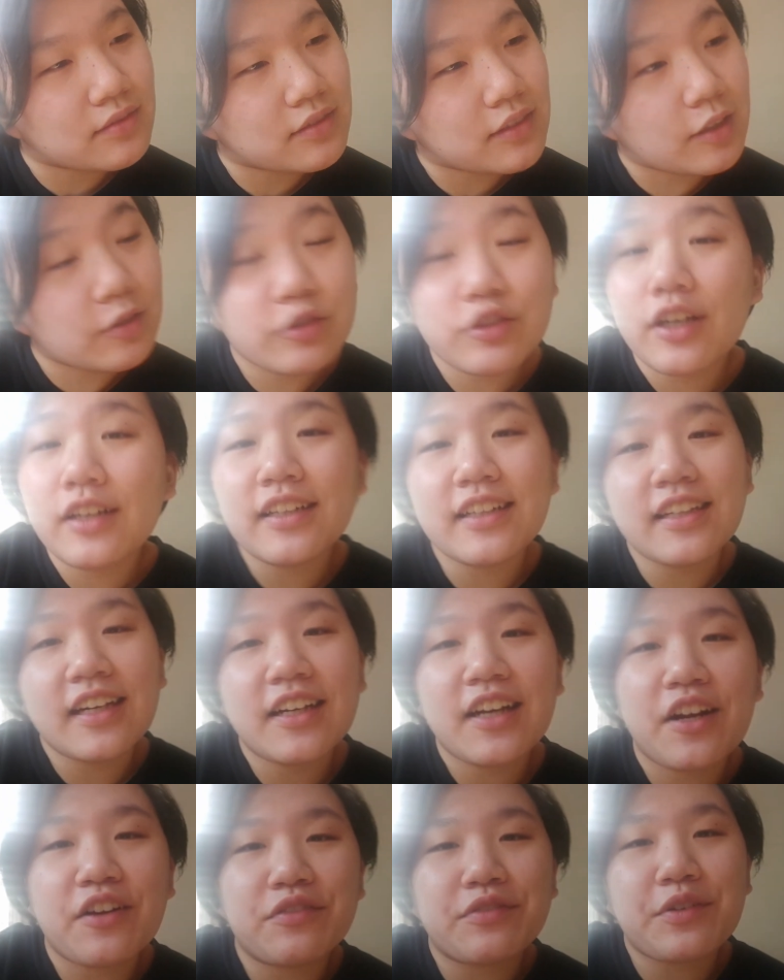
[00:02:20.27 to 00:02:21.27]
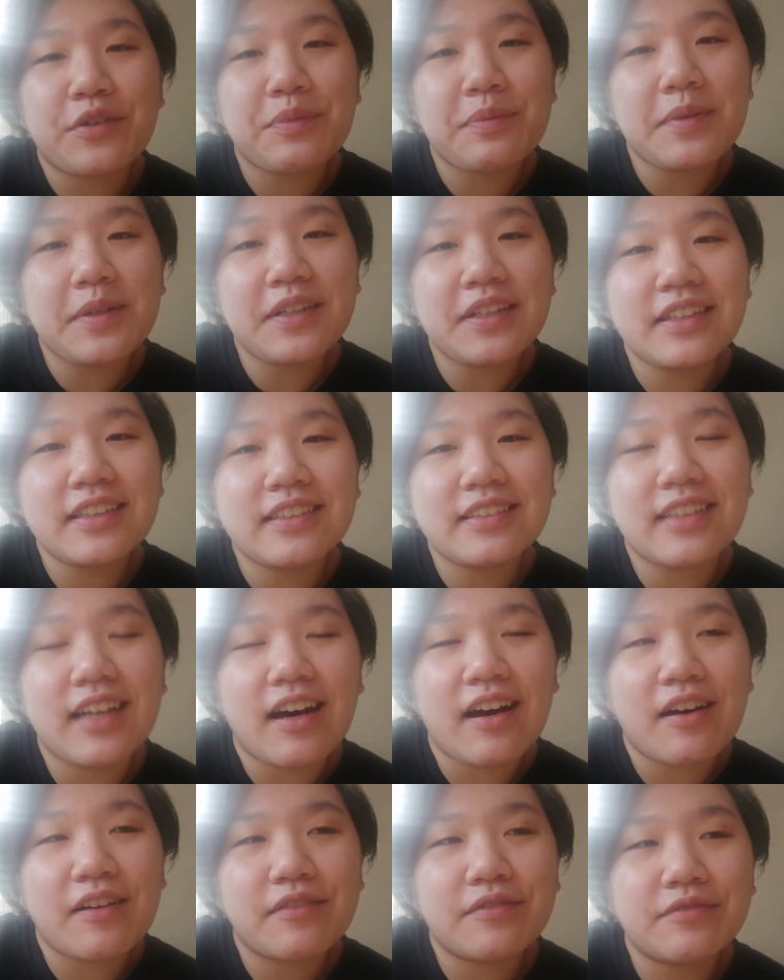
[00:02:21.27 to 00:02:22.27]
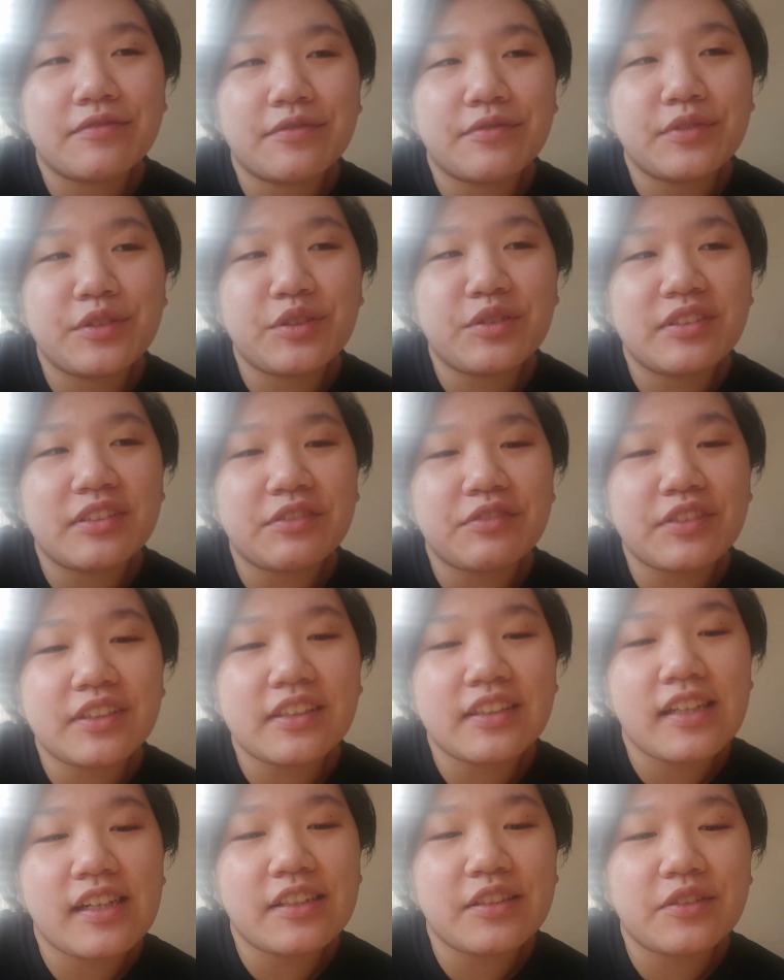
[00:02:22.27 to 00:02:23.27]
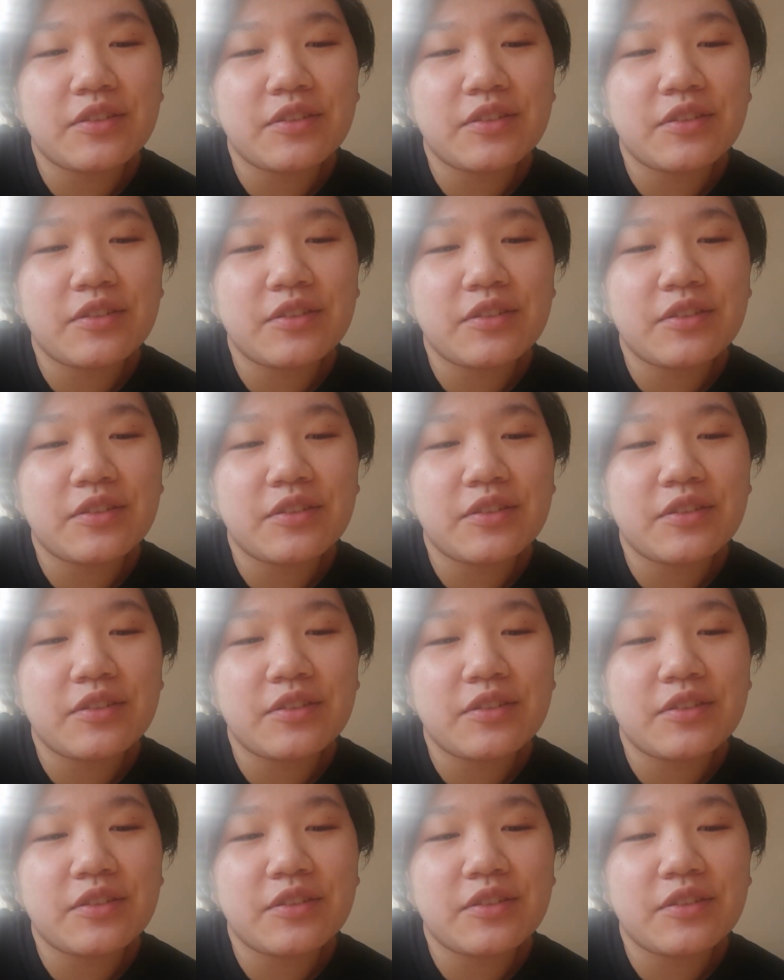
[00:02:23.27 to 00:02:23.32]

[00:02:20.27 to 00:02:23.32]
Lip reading: I'm trying to get out of fourth period to a different class,